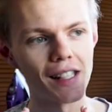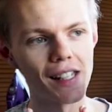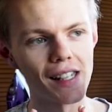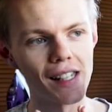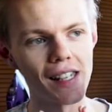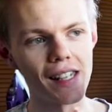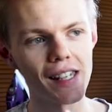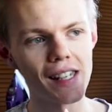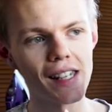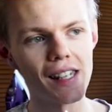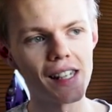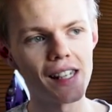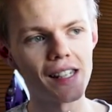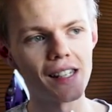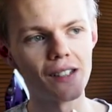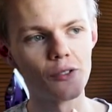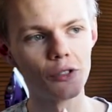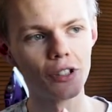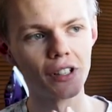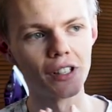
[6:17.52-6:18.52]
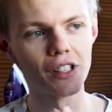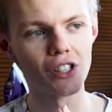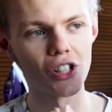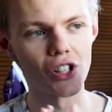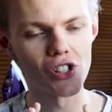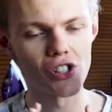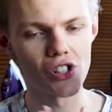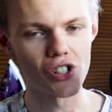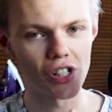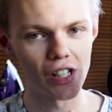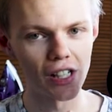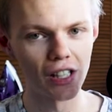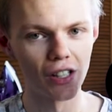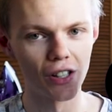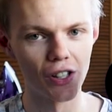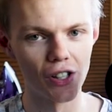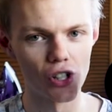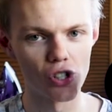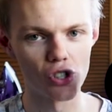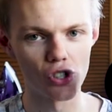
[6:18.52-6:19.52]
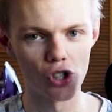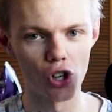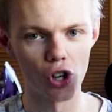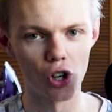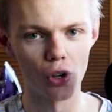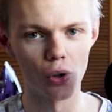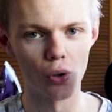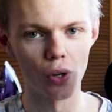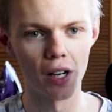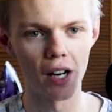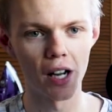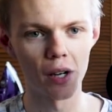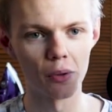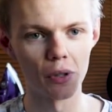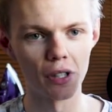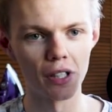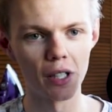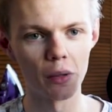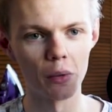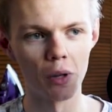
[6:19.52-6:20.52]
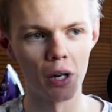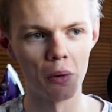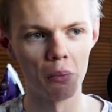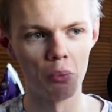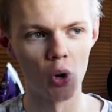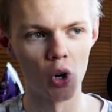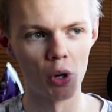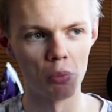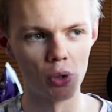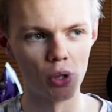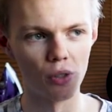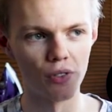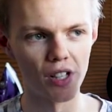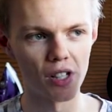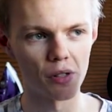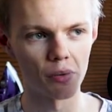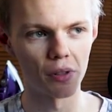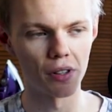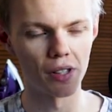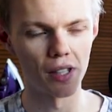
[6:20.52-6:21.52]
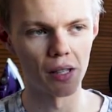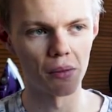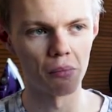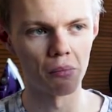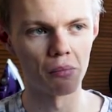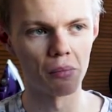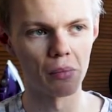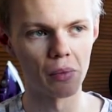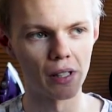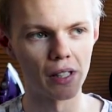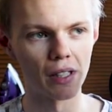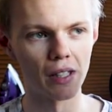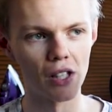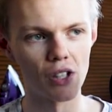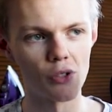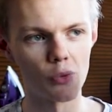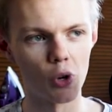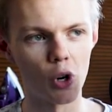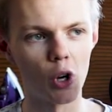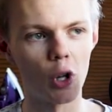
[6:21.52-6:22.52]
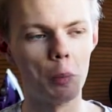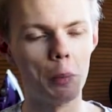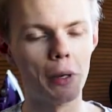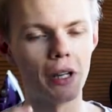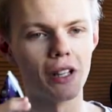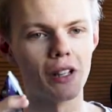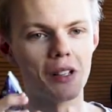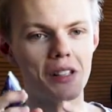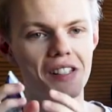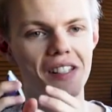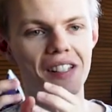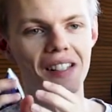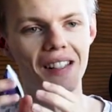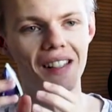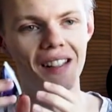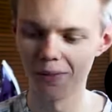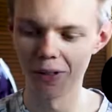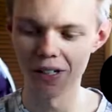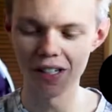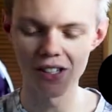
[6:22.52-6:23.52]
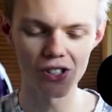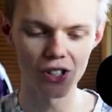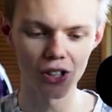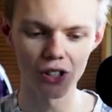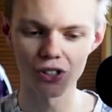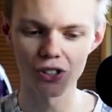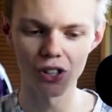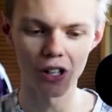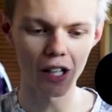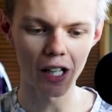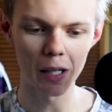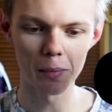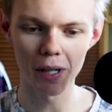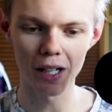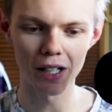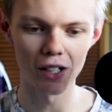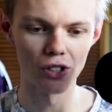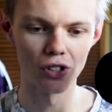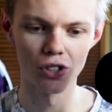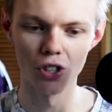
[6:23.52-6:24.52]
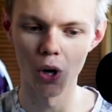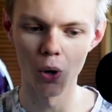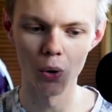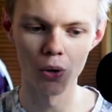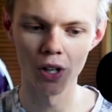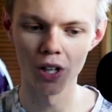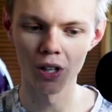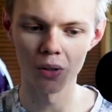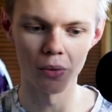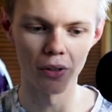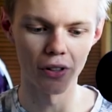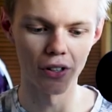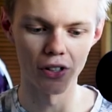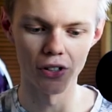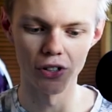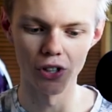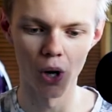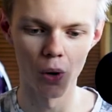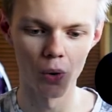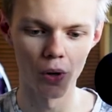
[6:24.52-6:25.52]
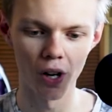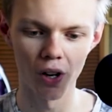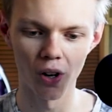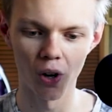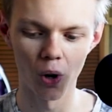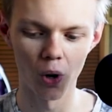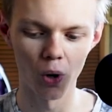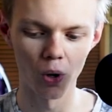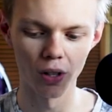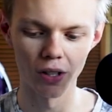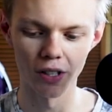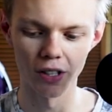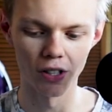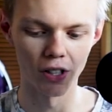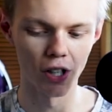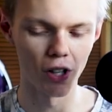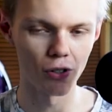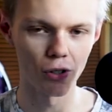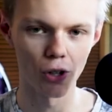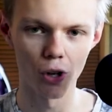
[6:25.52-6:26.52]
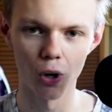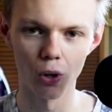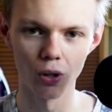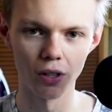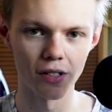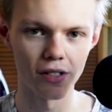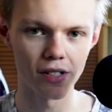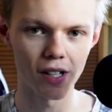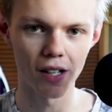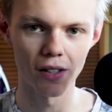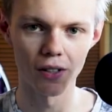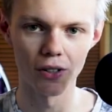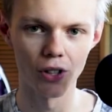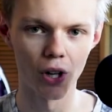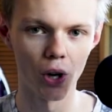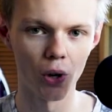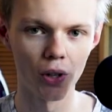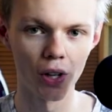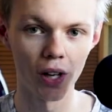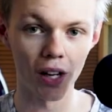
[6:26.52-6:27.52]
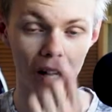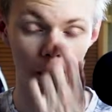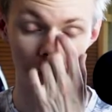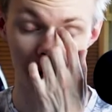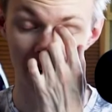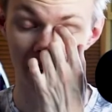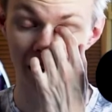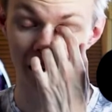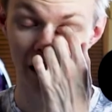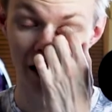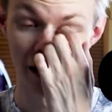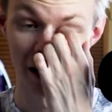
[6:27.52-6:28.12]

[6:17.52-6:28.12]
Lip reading: he really does steal this show, and I really want more movies with him in this role, because when he started talking about a donut with a donut hole and another hole inside the donut, I mean,